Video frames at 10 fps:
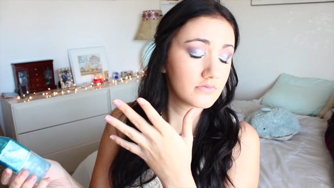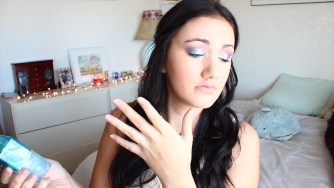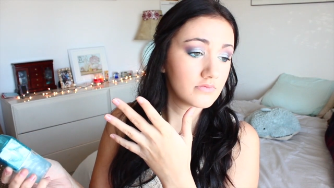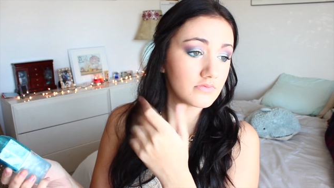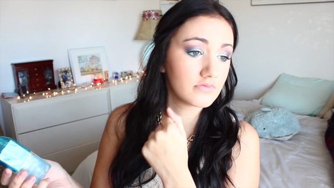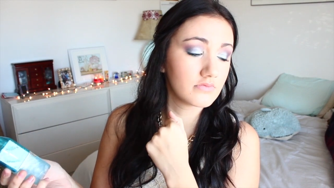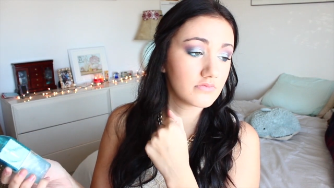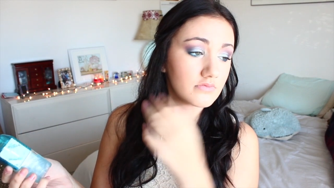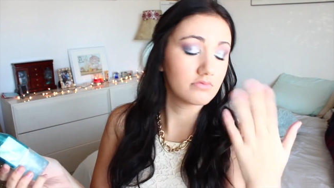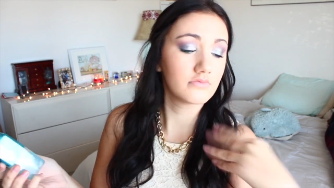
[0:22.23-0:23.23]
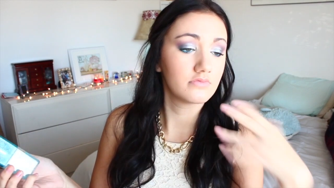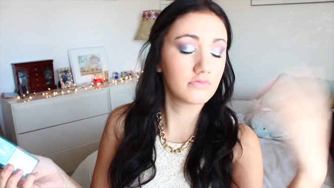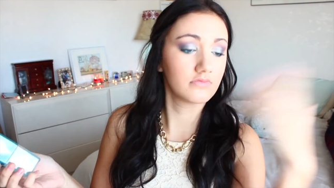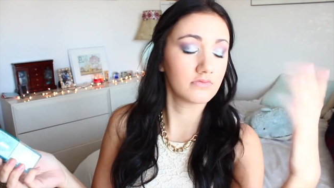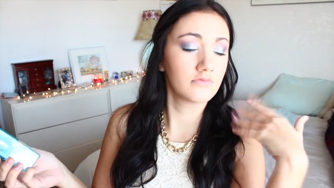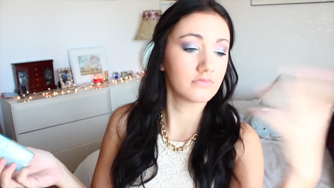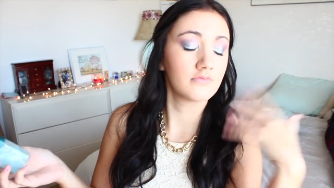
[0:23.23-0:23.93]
(silence)